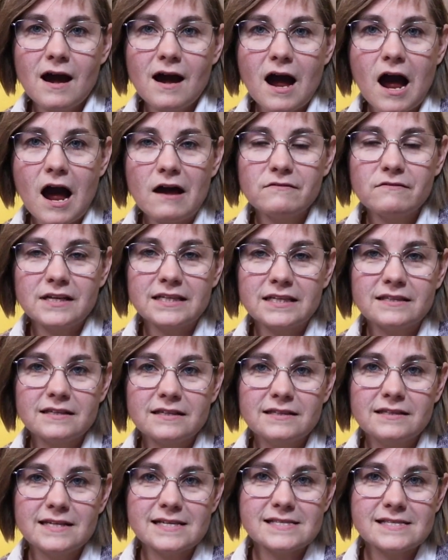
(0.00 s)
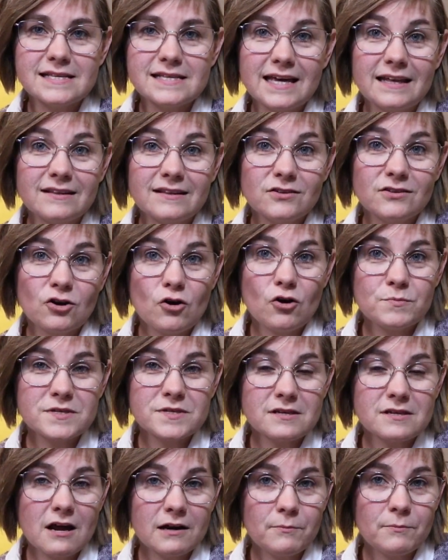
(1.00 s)
I've knitted this in
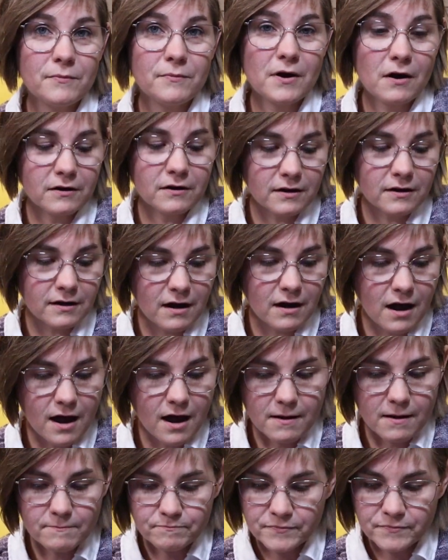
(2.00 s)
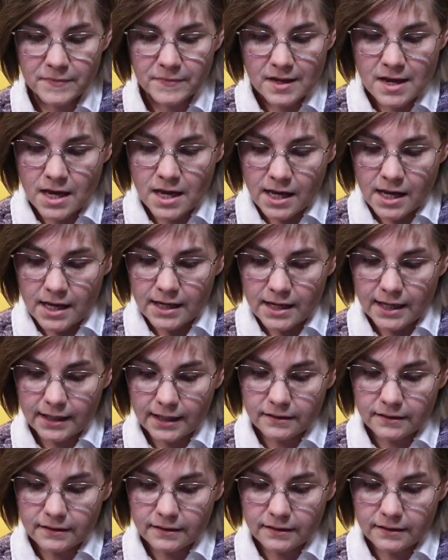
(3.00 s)
Drops Alpaca in